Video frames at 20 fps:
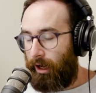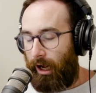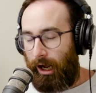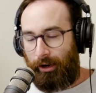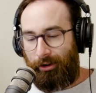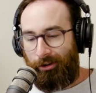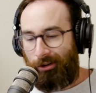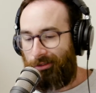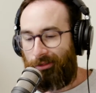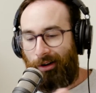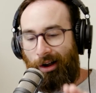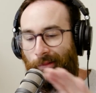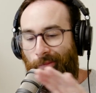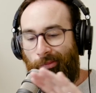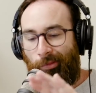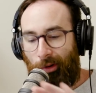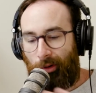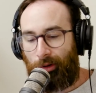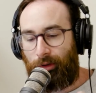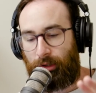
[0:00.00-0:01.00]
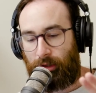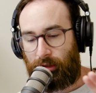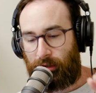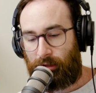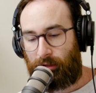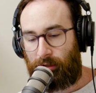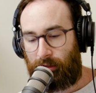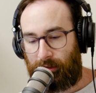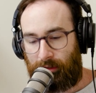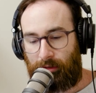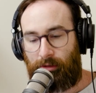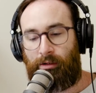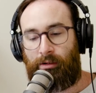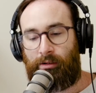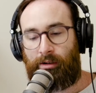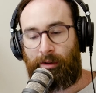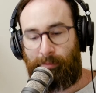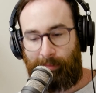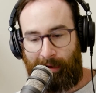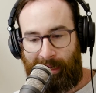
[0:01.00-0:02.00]
No, I'm not going to
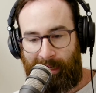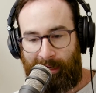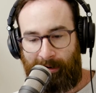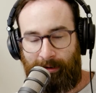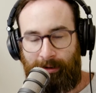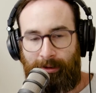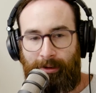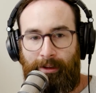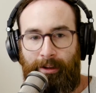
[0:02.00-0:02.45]
talk about